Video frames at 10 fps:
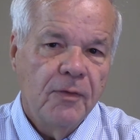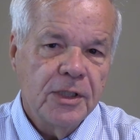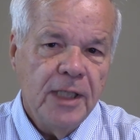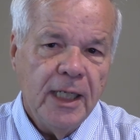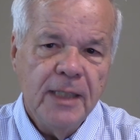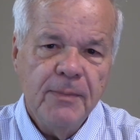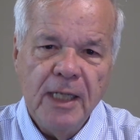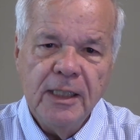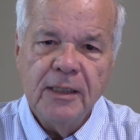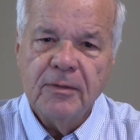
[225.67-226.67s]
The Second
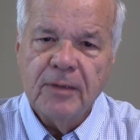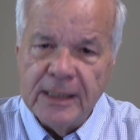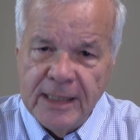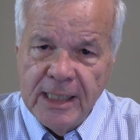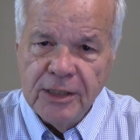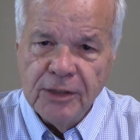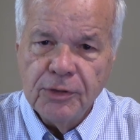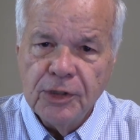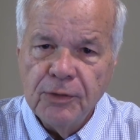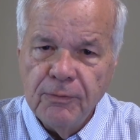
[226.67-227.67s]
Amendment
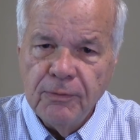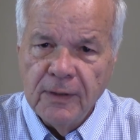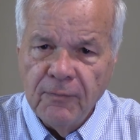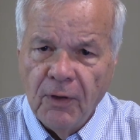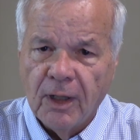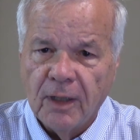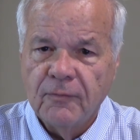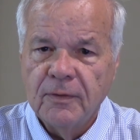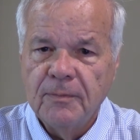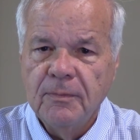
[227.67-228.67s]
continues to
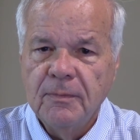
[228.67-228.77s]
evolve.